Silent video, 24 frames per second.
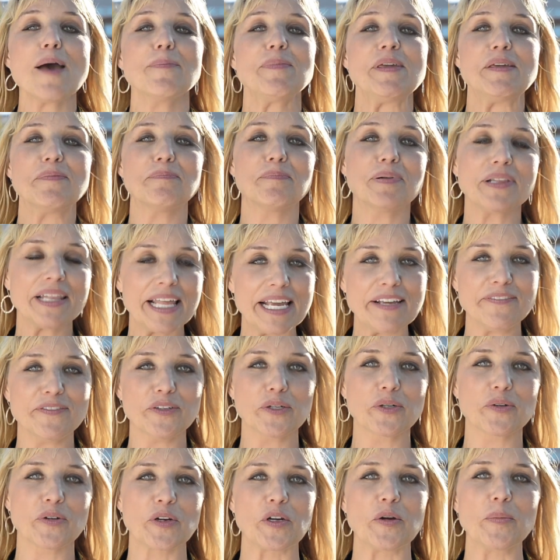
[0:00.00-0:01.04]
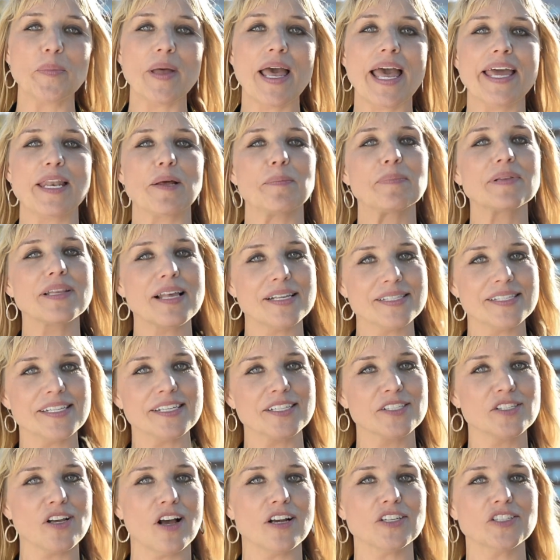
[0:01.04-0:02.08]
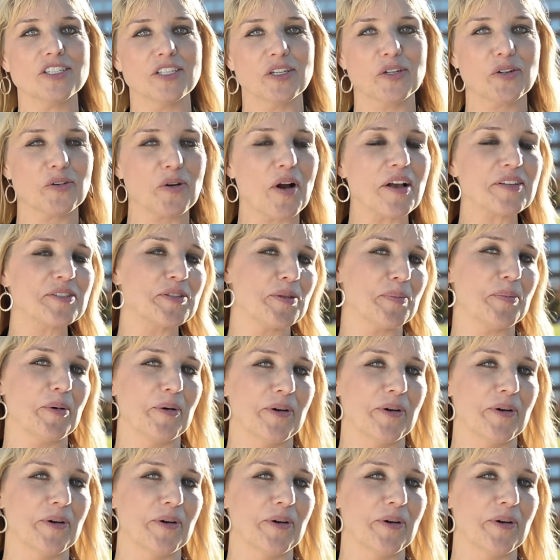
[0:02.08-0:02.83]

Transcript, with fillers: happy, playful group, and a pleasant exhaustion across the